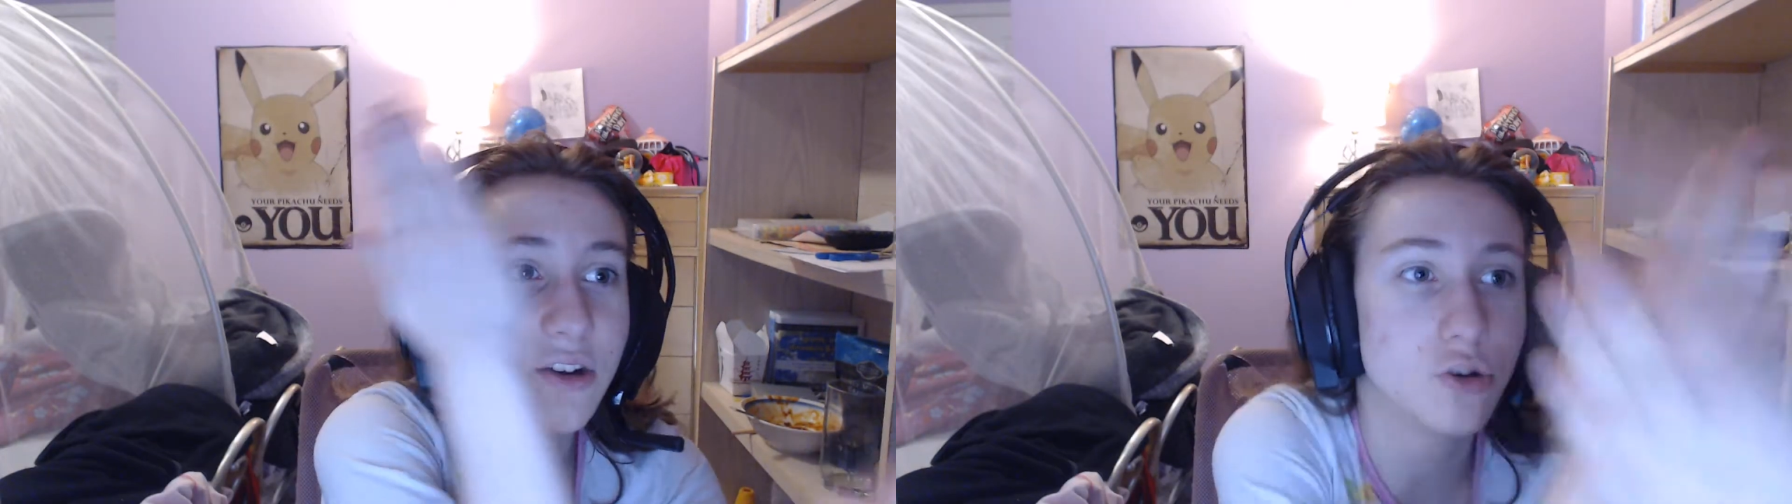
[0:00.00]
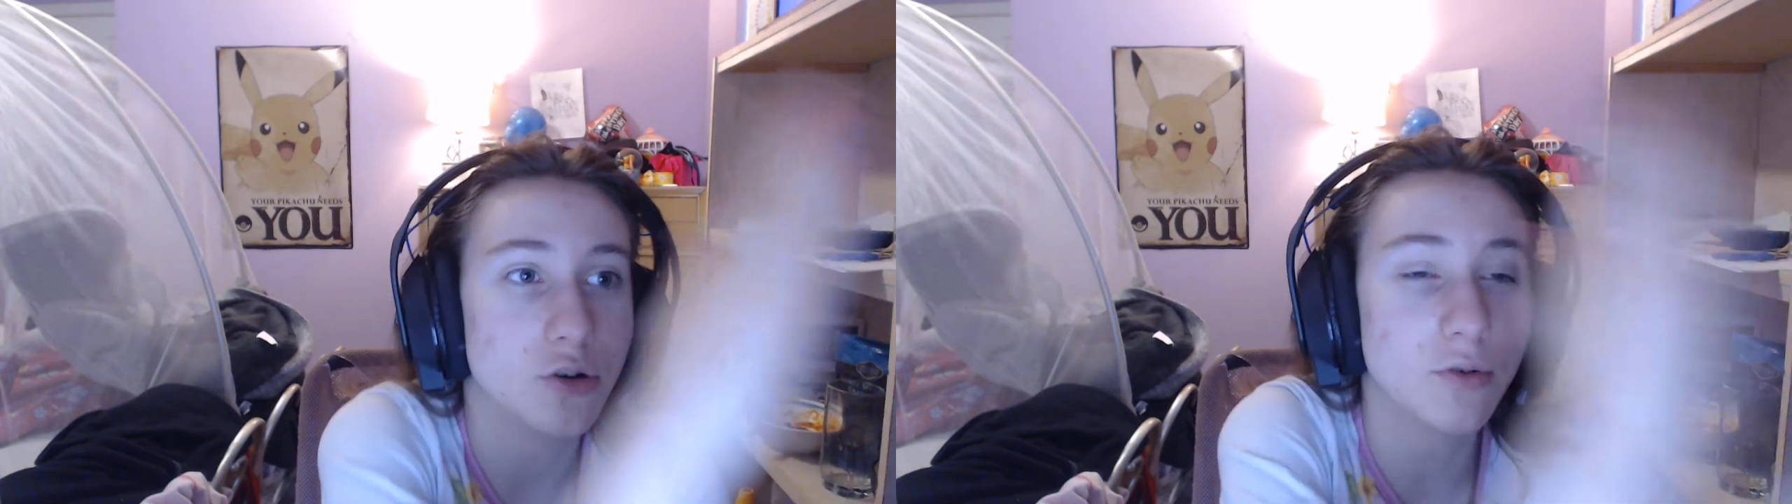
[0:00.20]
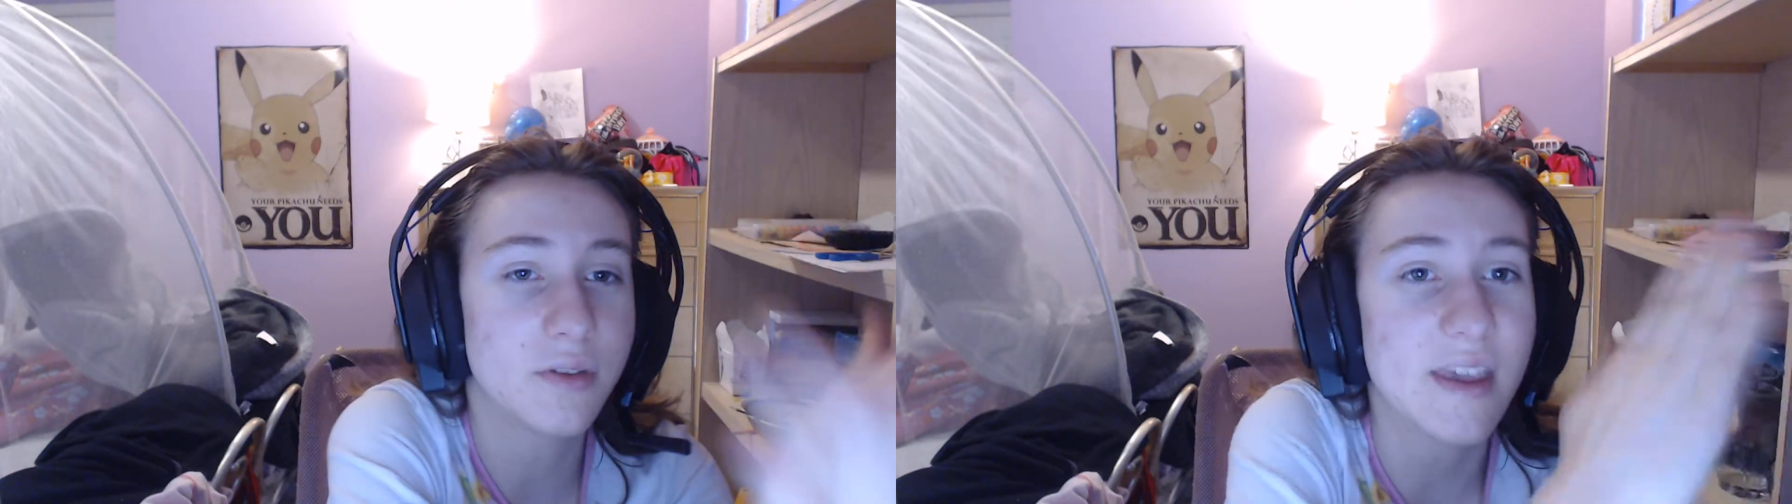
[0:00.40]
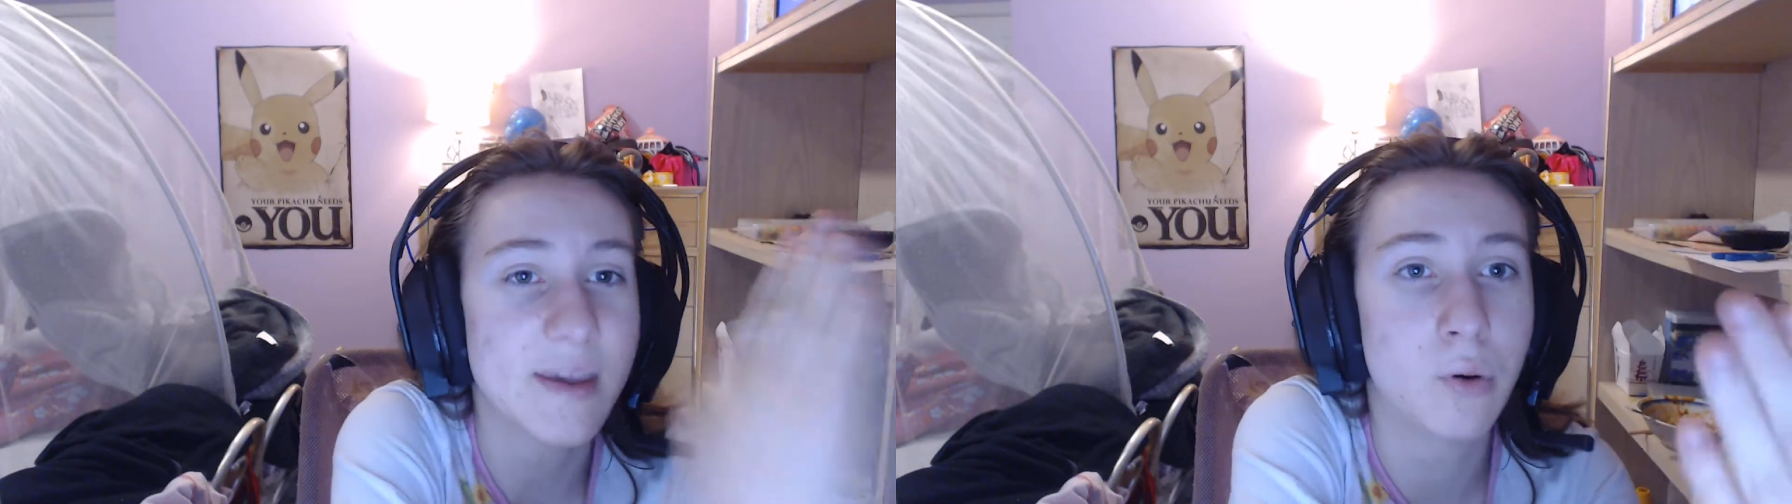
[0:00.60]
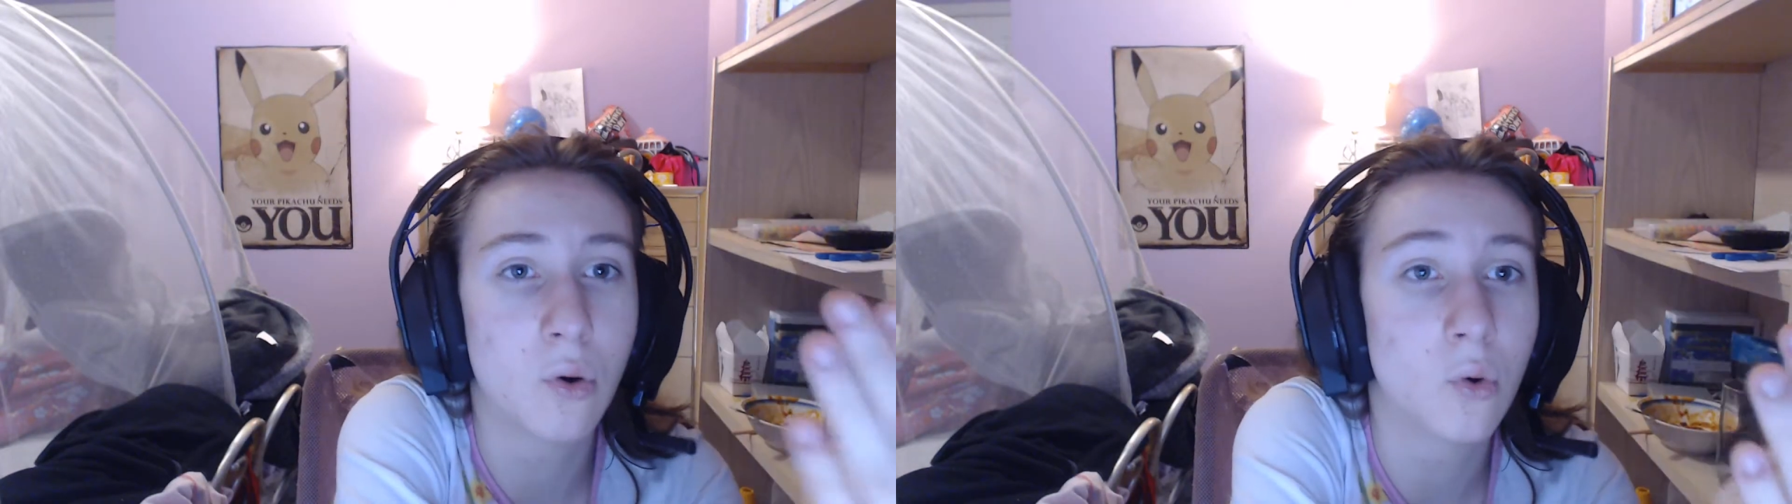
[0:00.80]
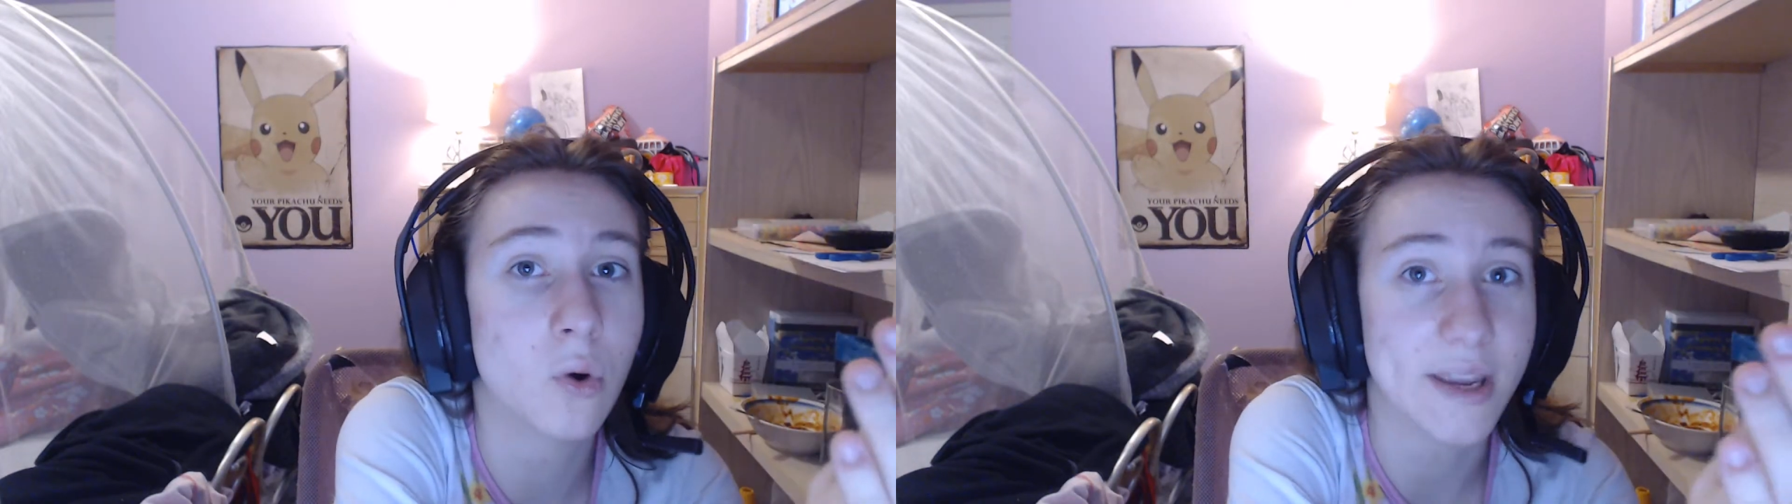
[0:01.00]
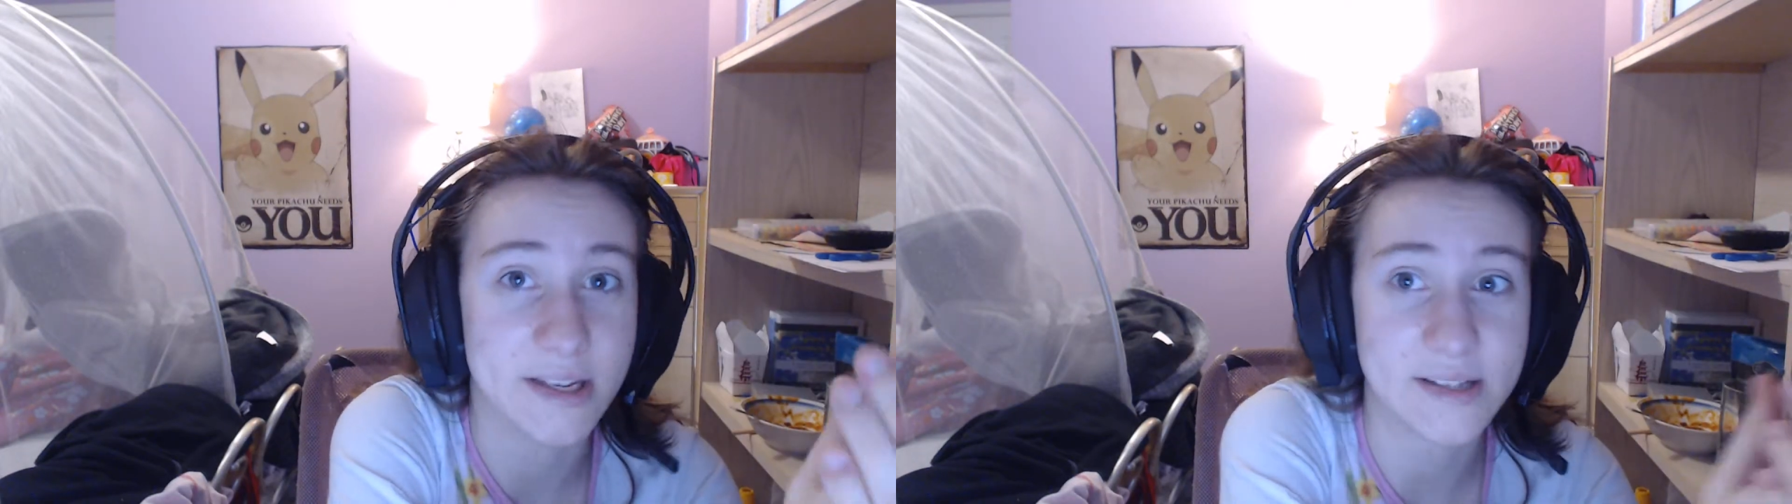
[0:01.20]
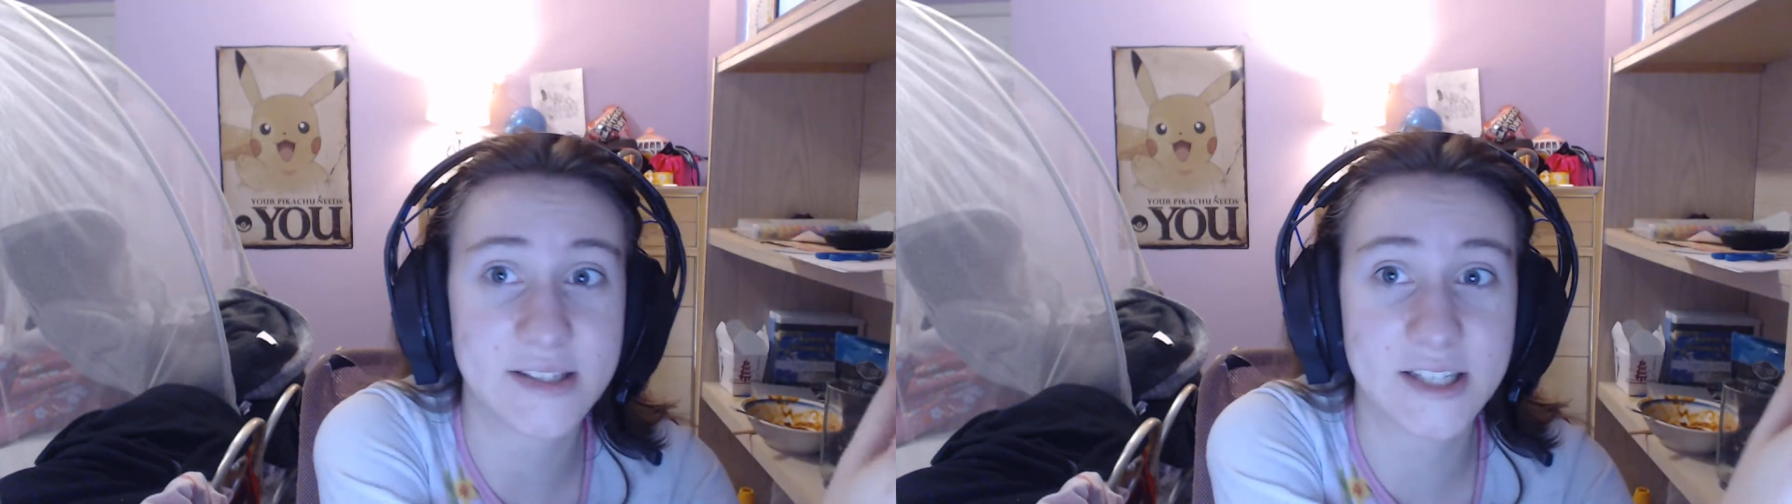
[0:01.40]
to the
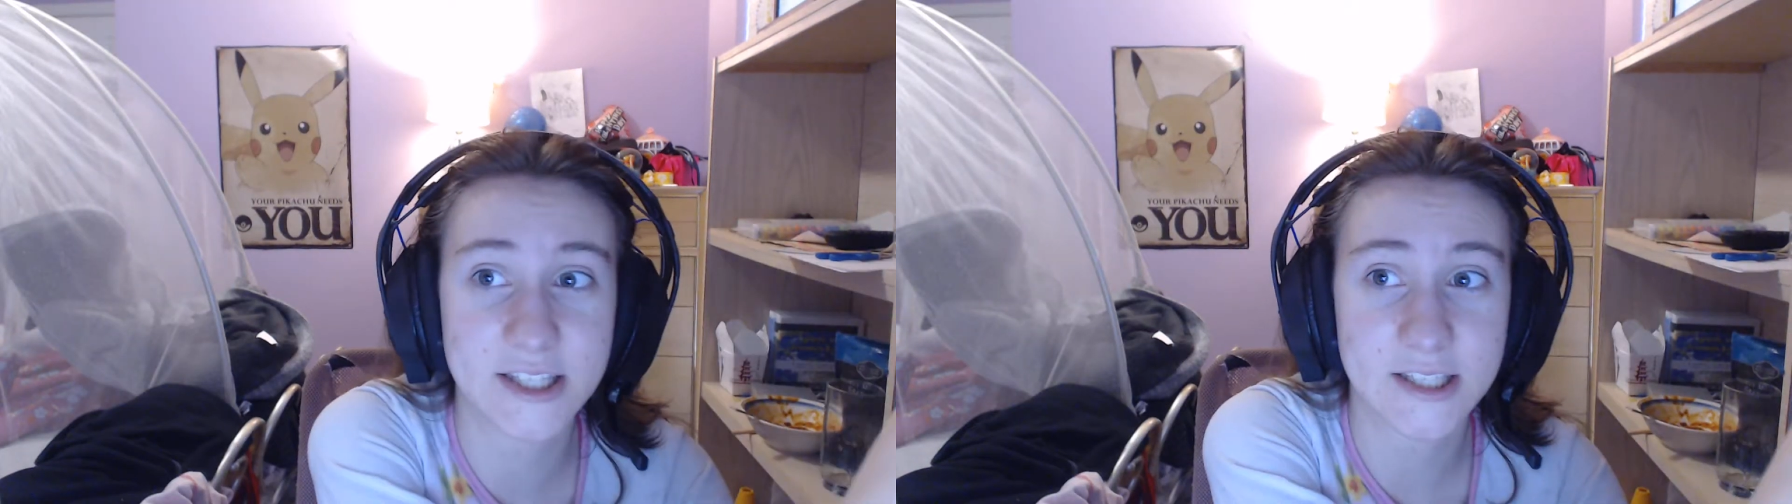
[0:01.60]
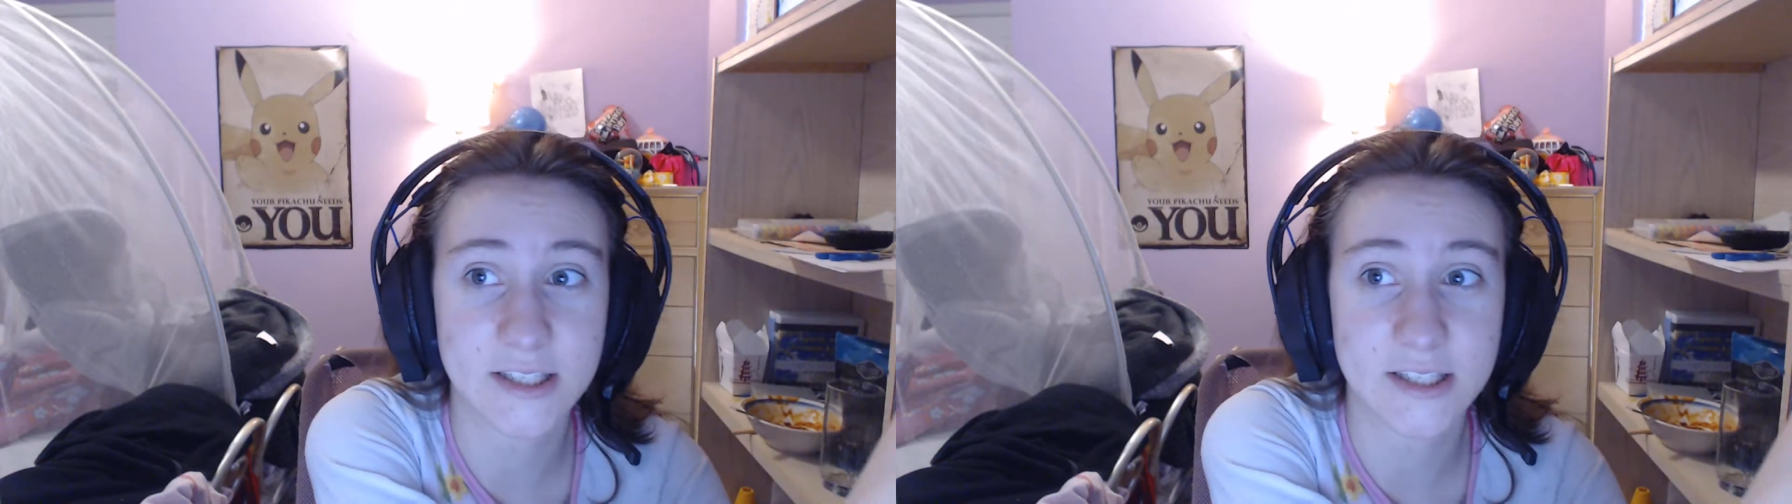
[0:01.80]
point